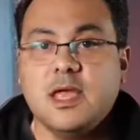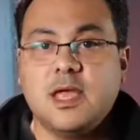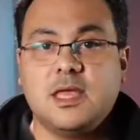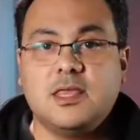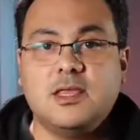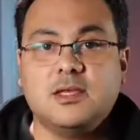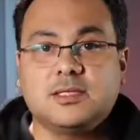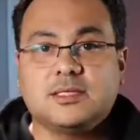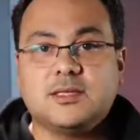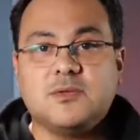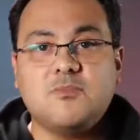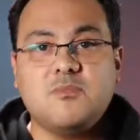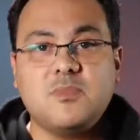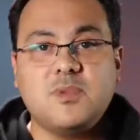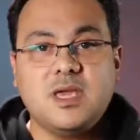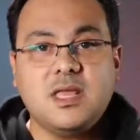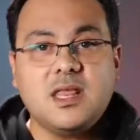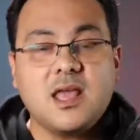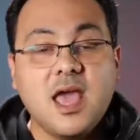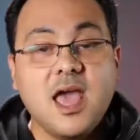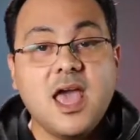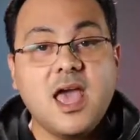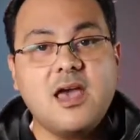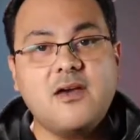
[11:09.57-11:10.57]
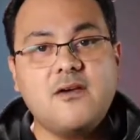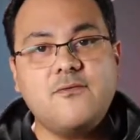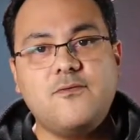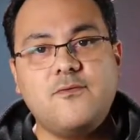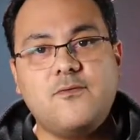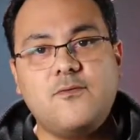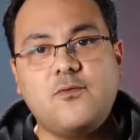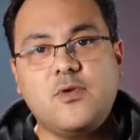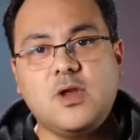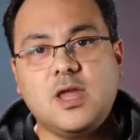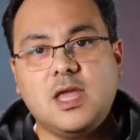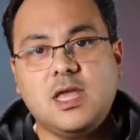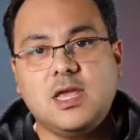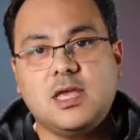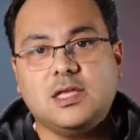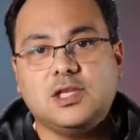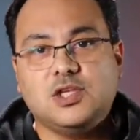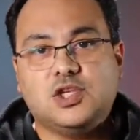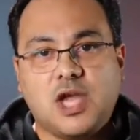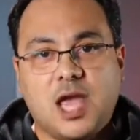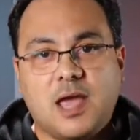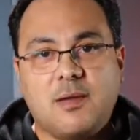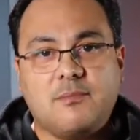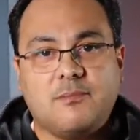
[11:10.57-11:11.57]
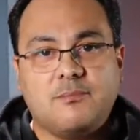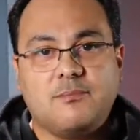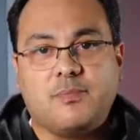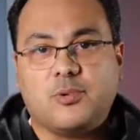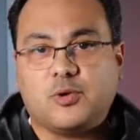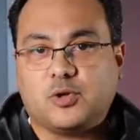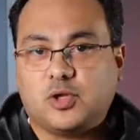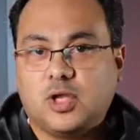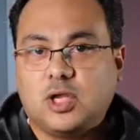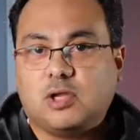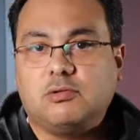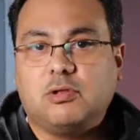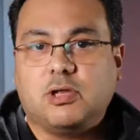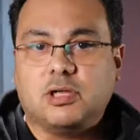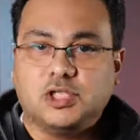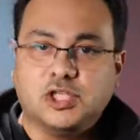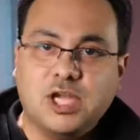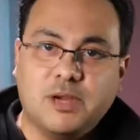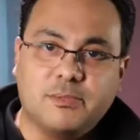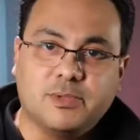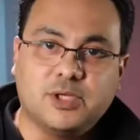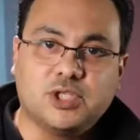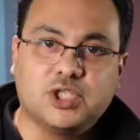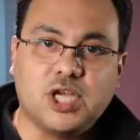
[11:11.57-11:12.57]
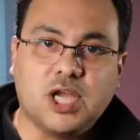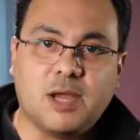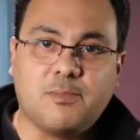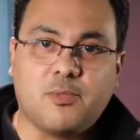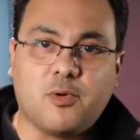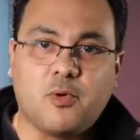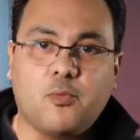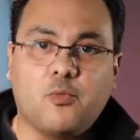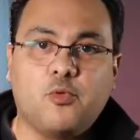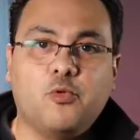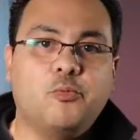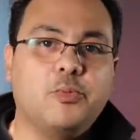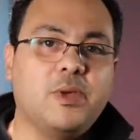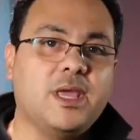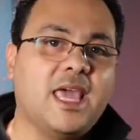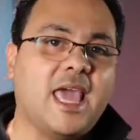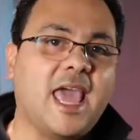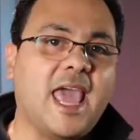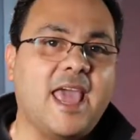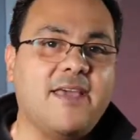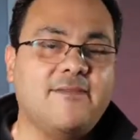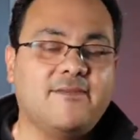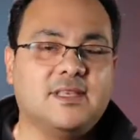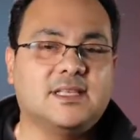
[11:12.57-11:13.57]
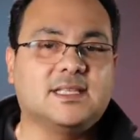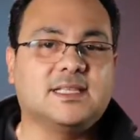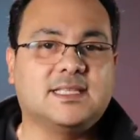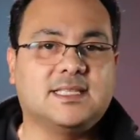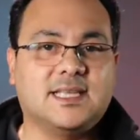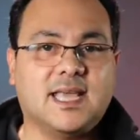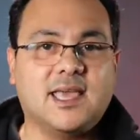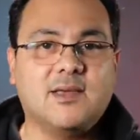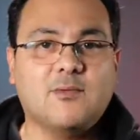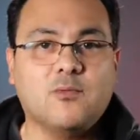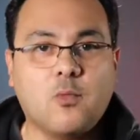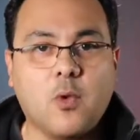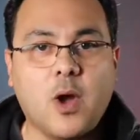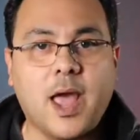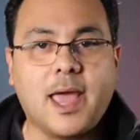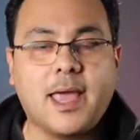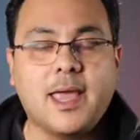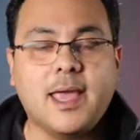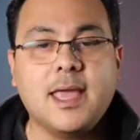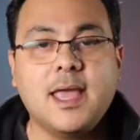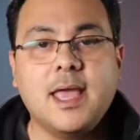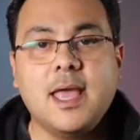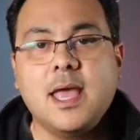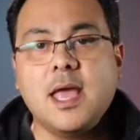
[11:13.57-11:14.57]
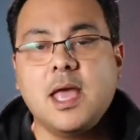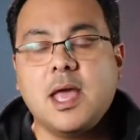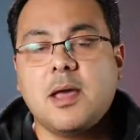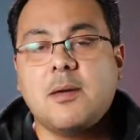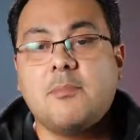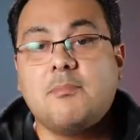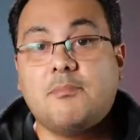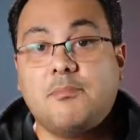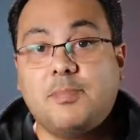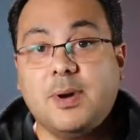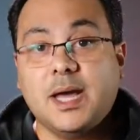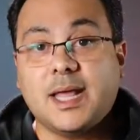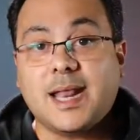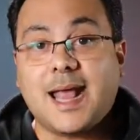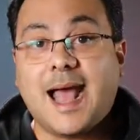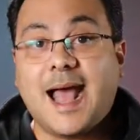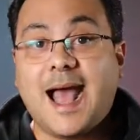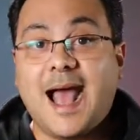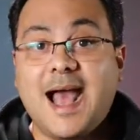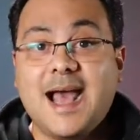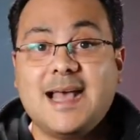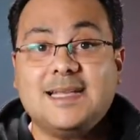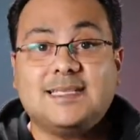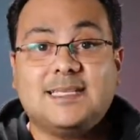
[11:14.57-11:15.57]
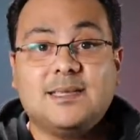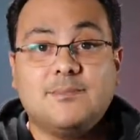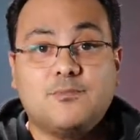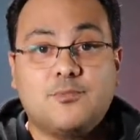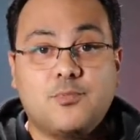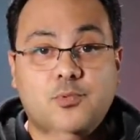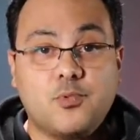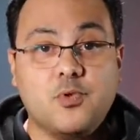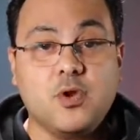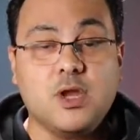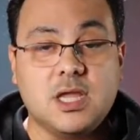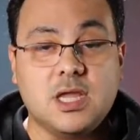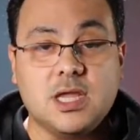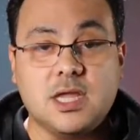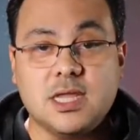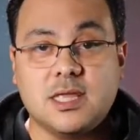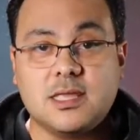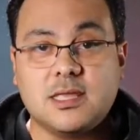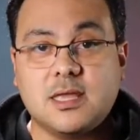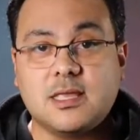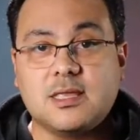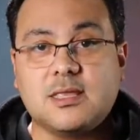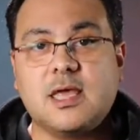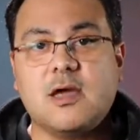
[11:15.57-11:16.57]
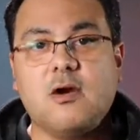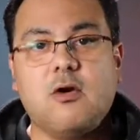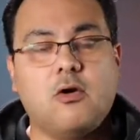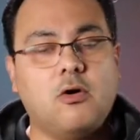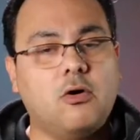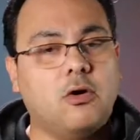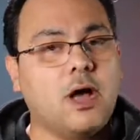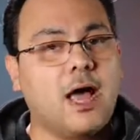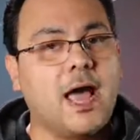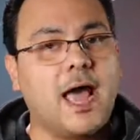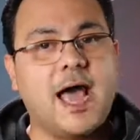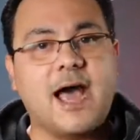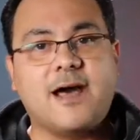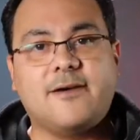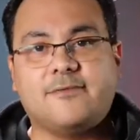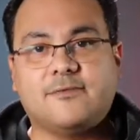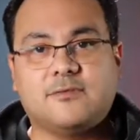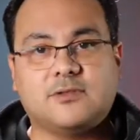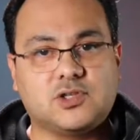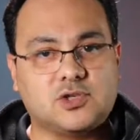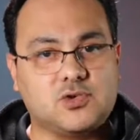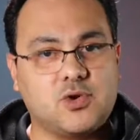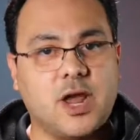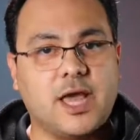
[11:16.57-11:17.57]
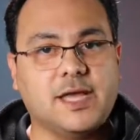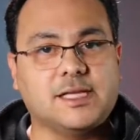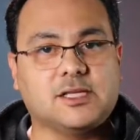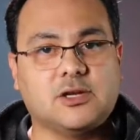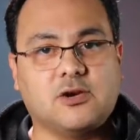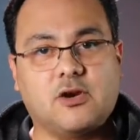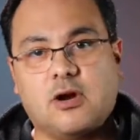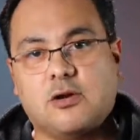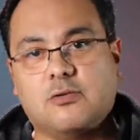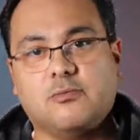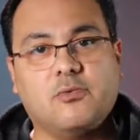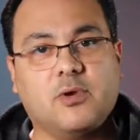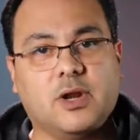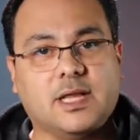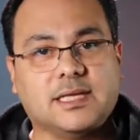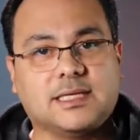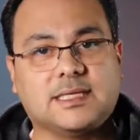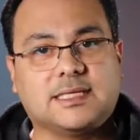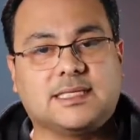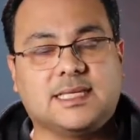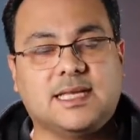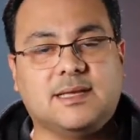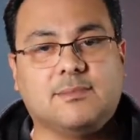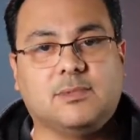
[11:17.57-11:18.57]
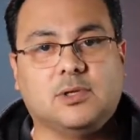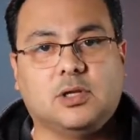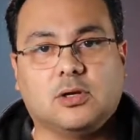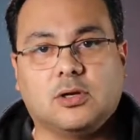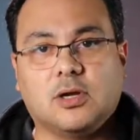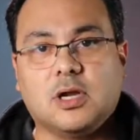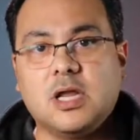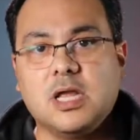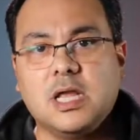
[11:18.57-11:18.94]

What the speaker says: It doesn't mean every particular German Shepherd will behave the same way. But as a breed, they all have traits that are really similar.